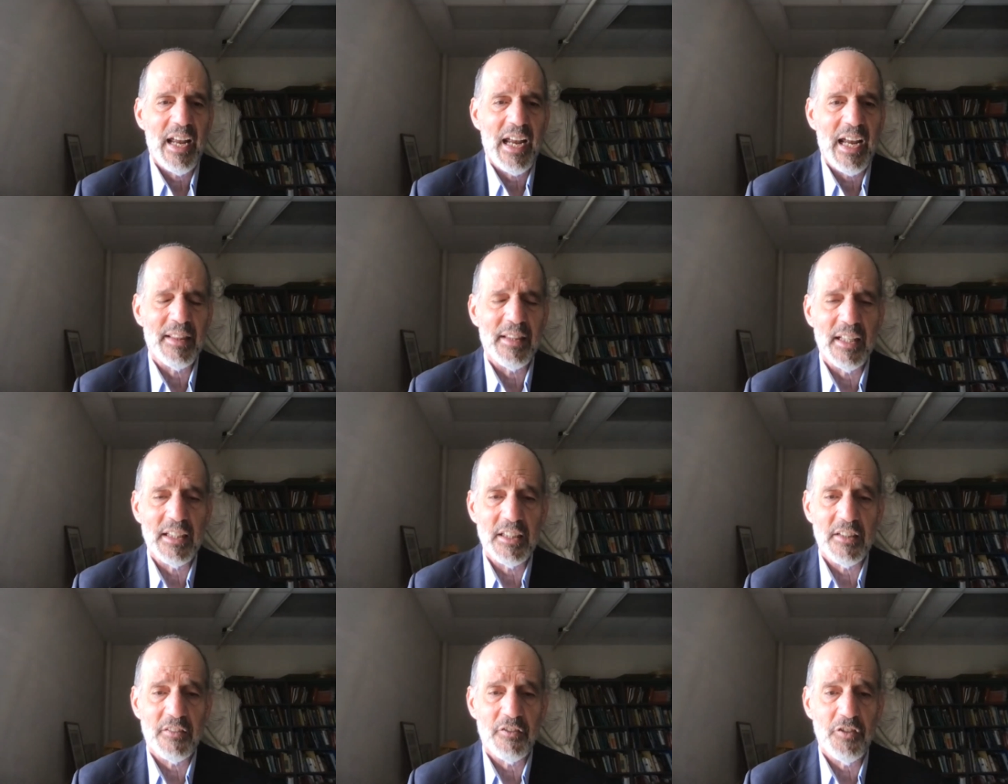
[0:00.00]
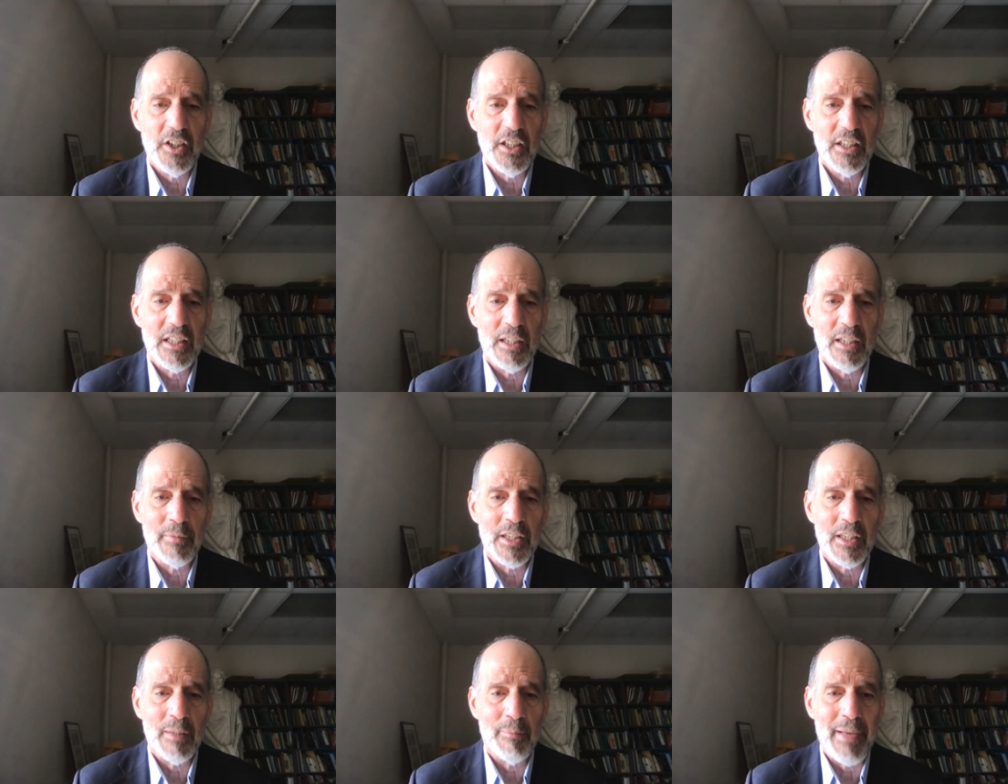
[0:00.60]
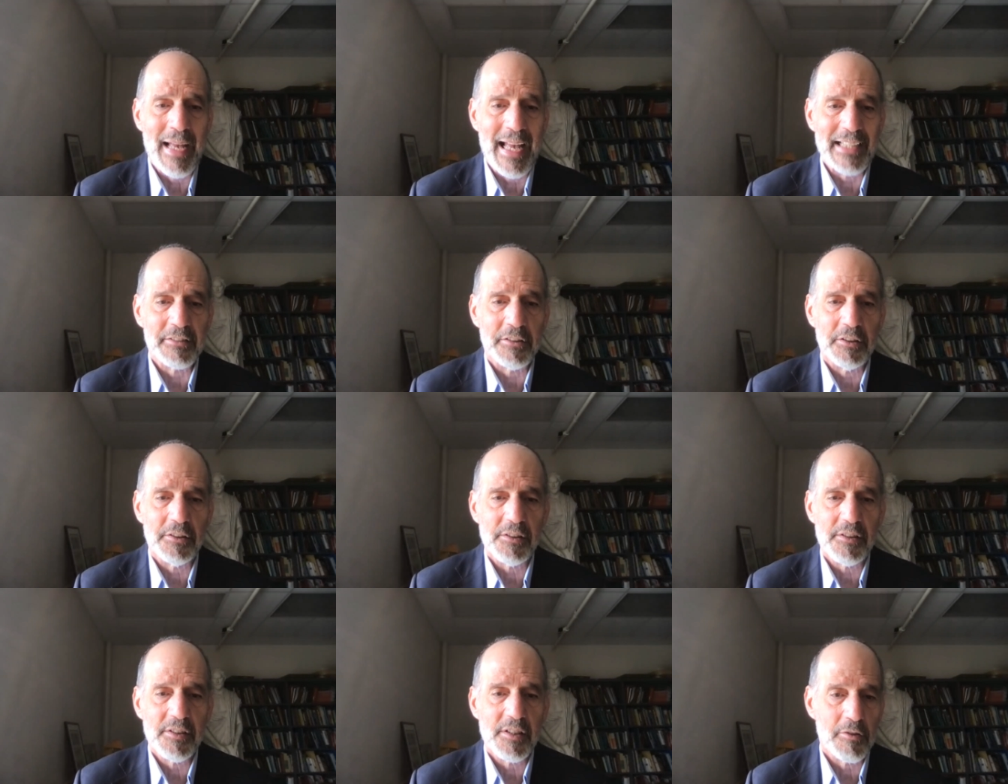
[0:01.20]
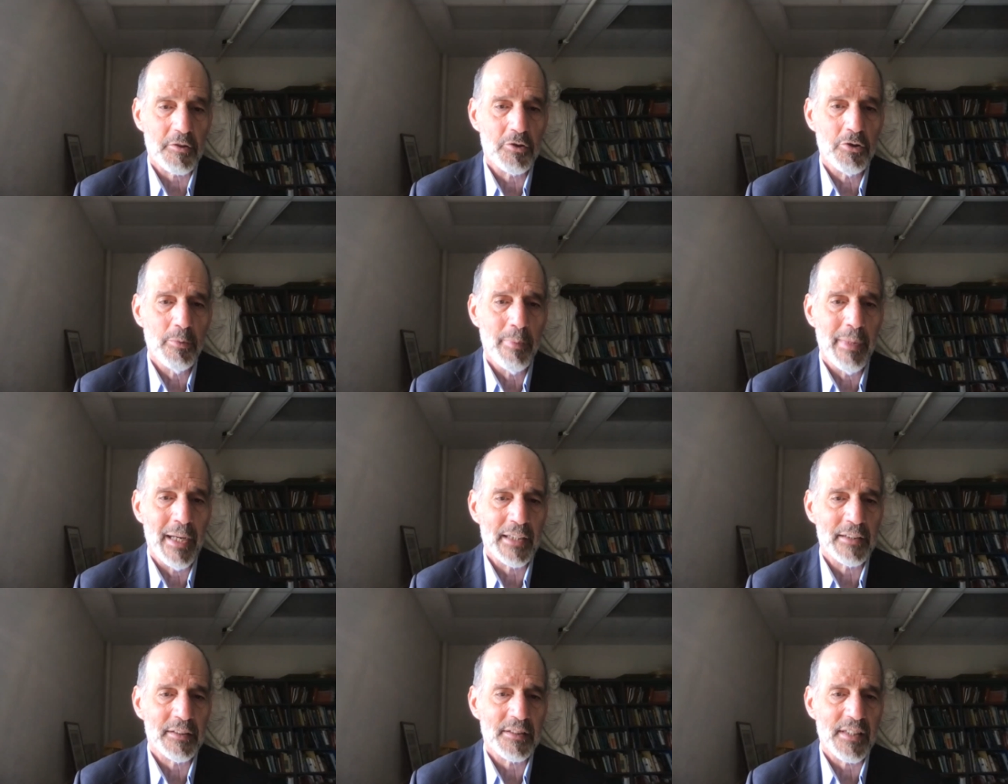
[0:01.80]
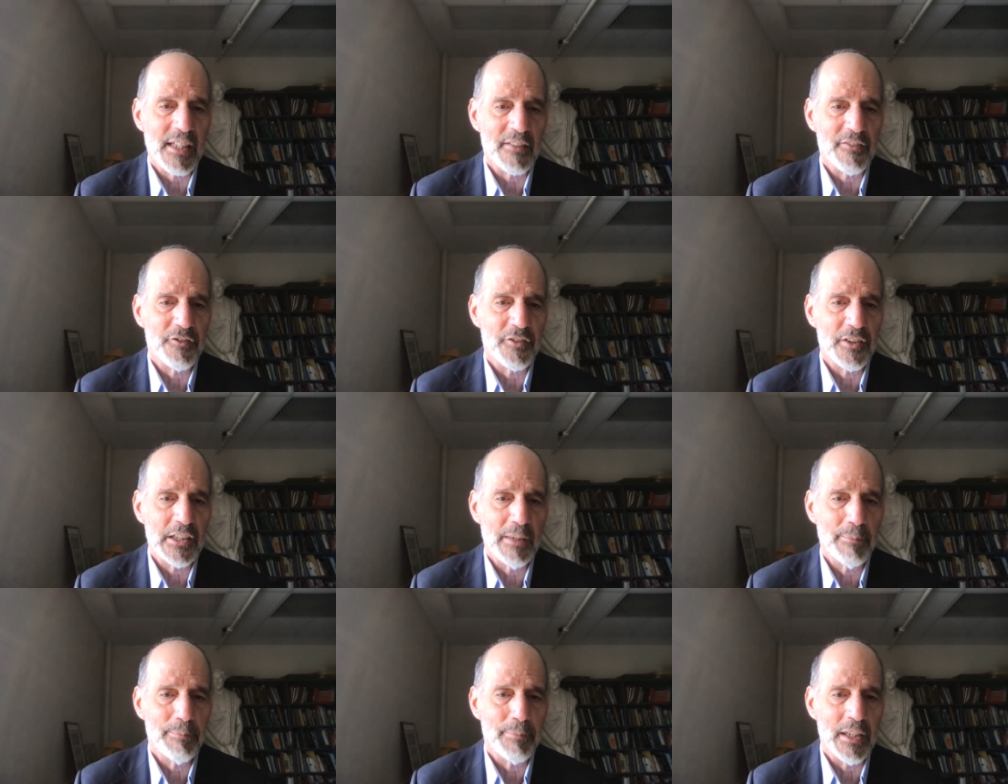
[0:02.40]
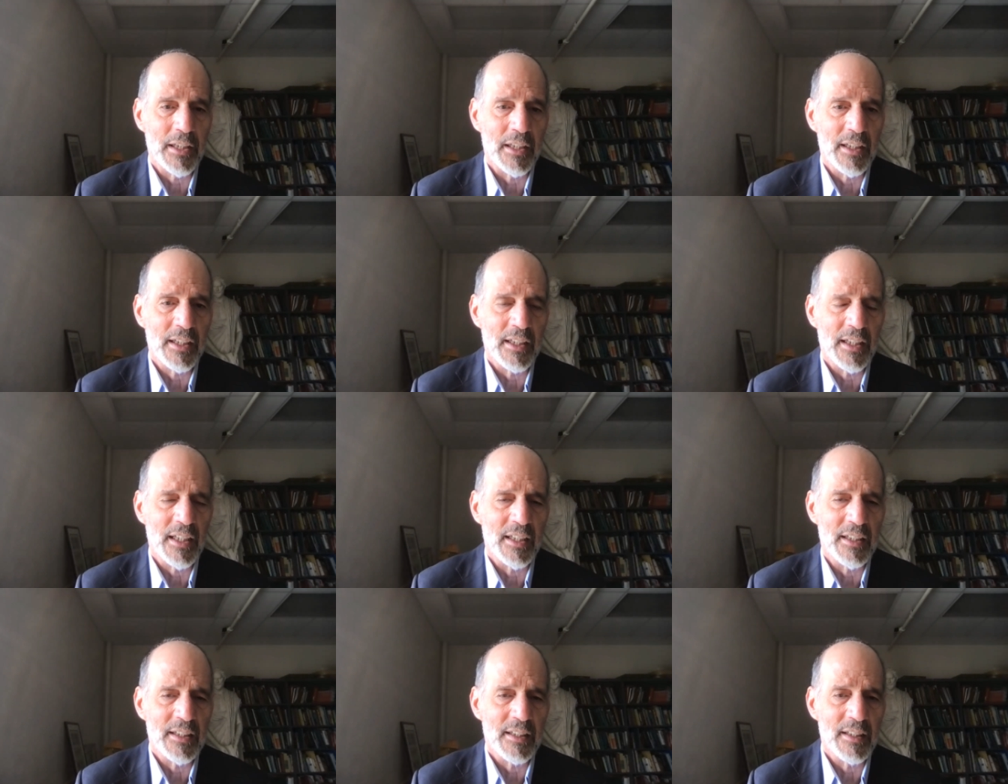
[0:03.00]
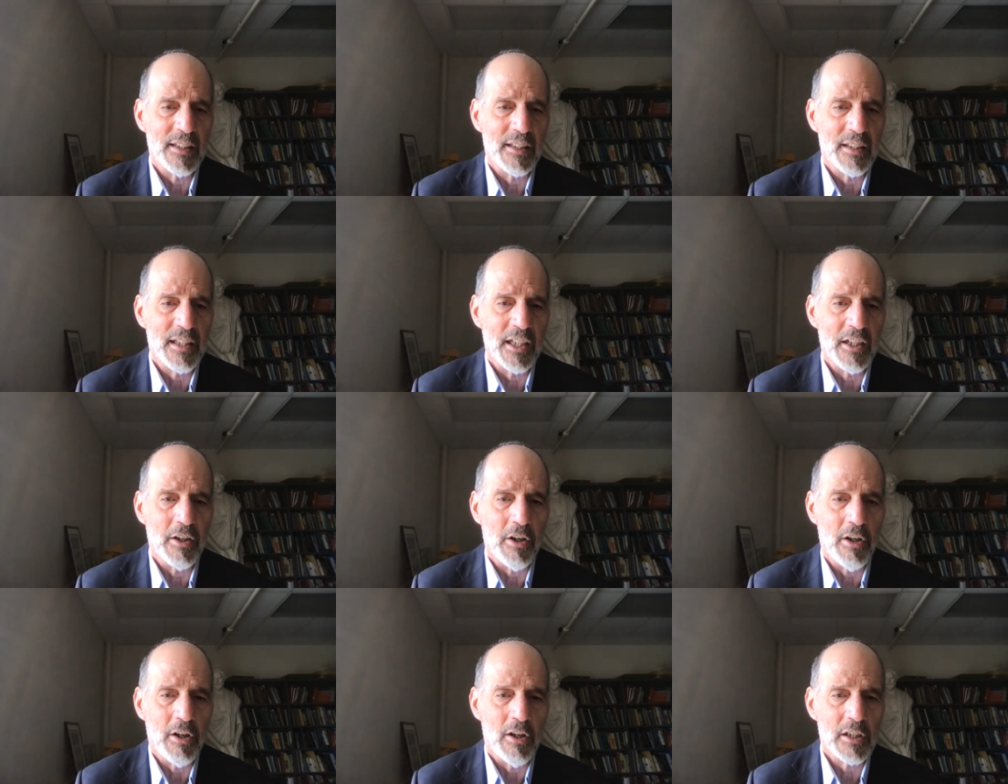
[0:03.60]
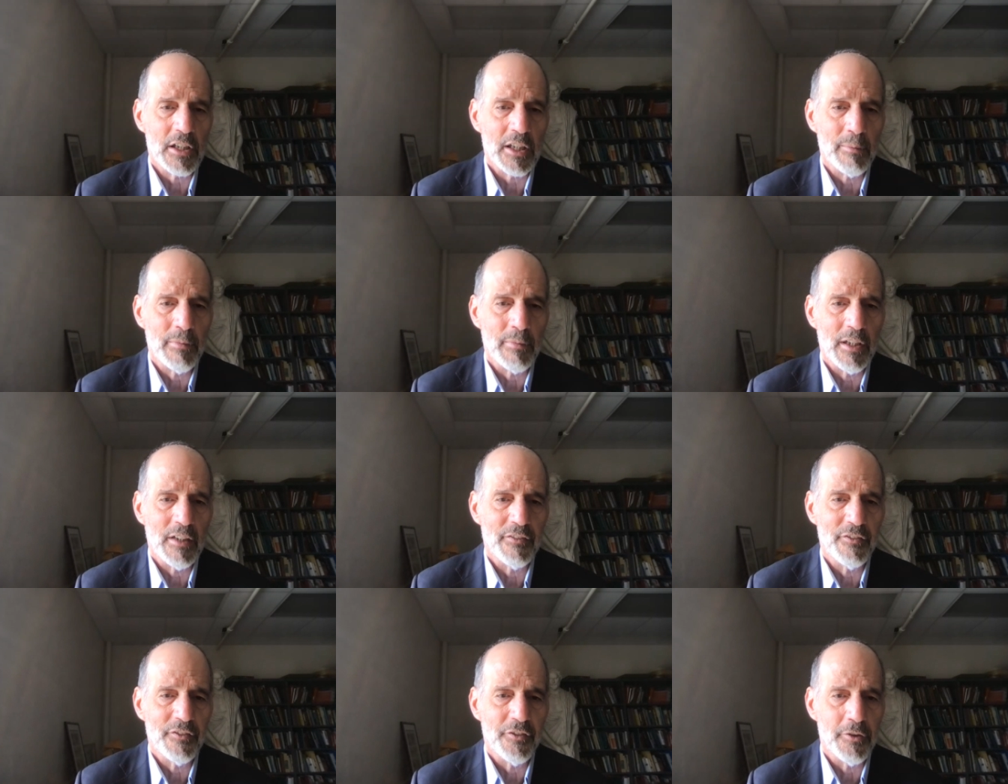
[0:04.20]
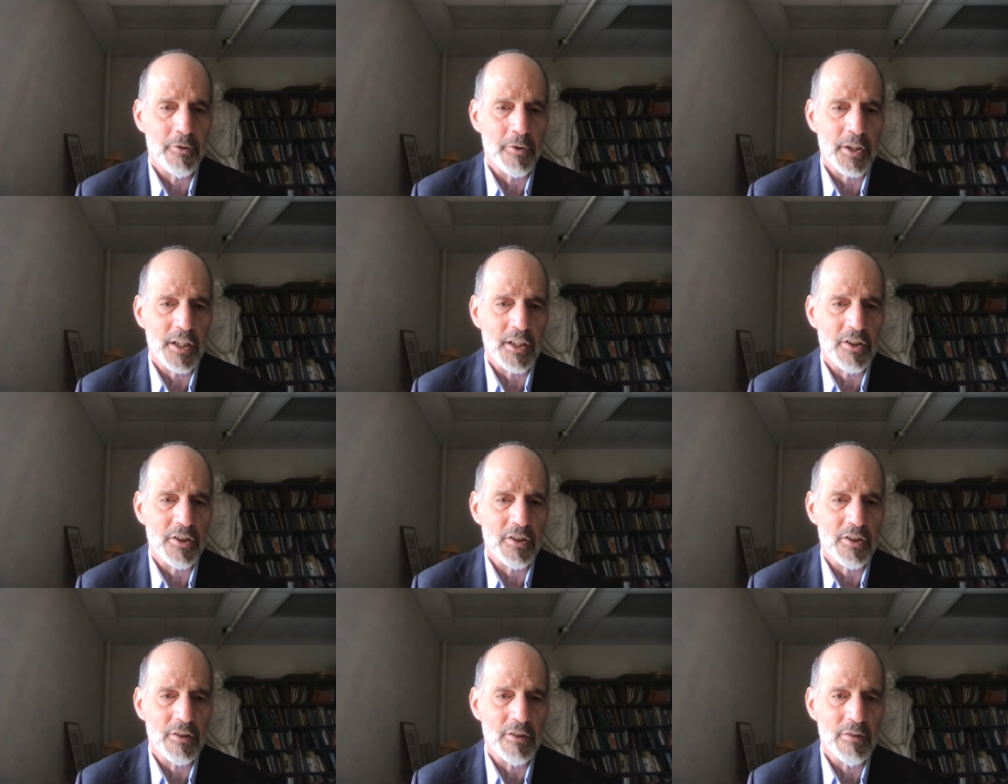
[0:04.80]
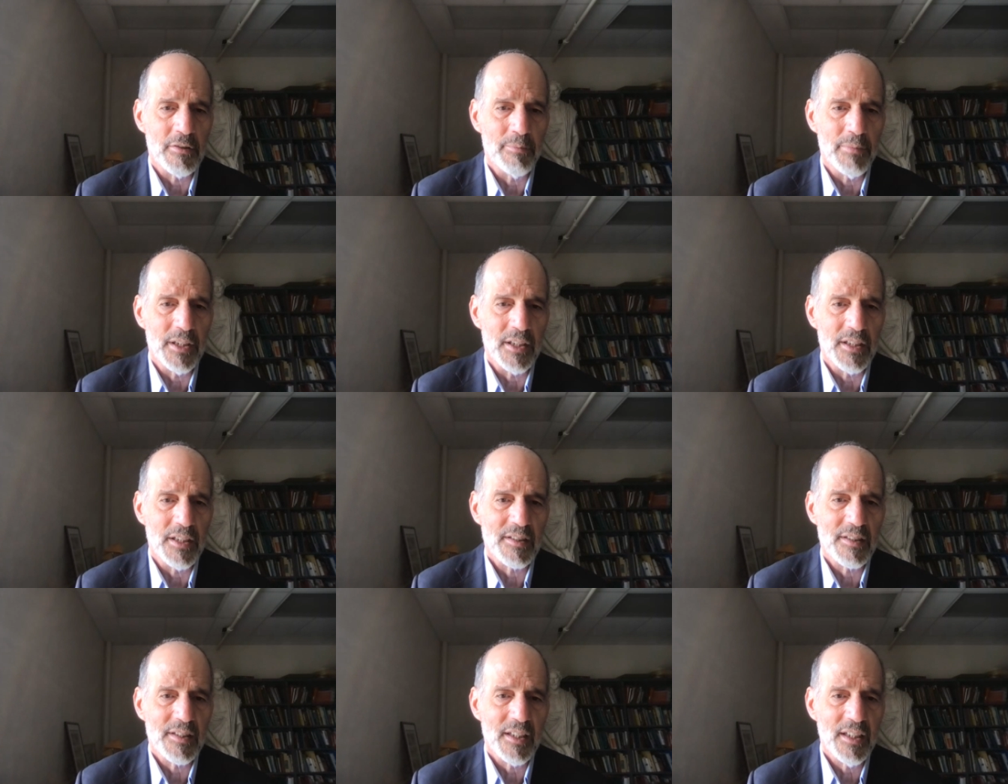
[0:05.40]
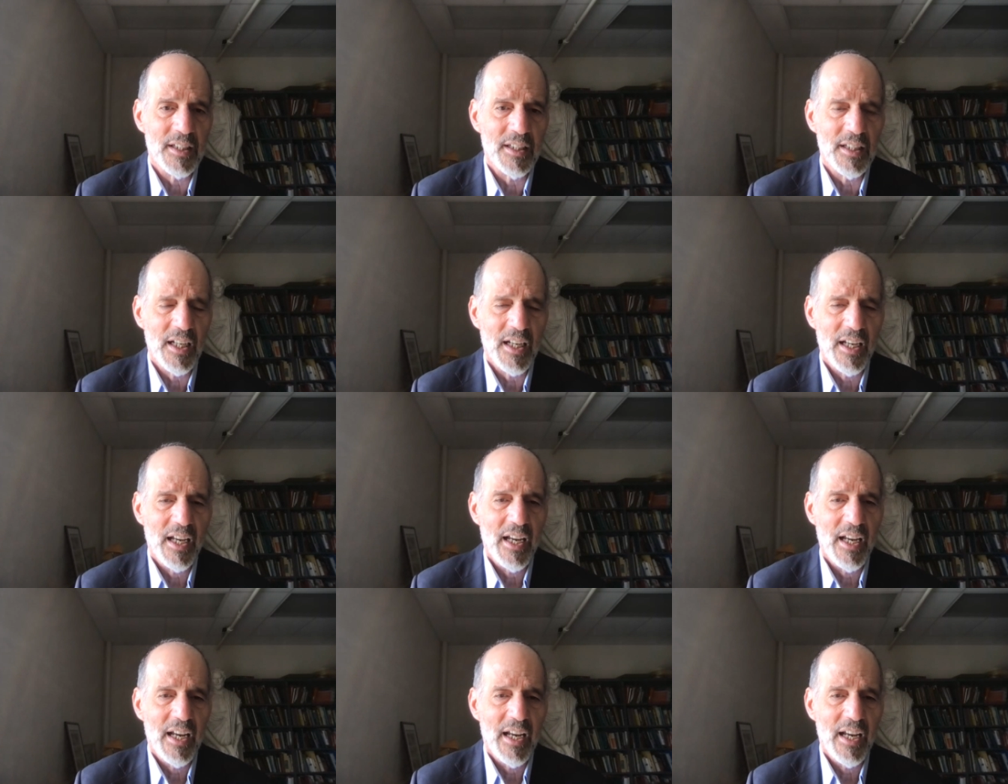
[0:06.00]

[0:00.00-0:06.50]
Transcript: And they defeat them in the battles. There are two battles at Philippi in the autumn of 42 BC.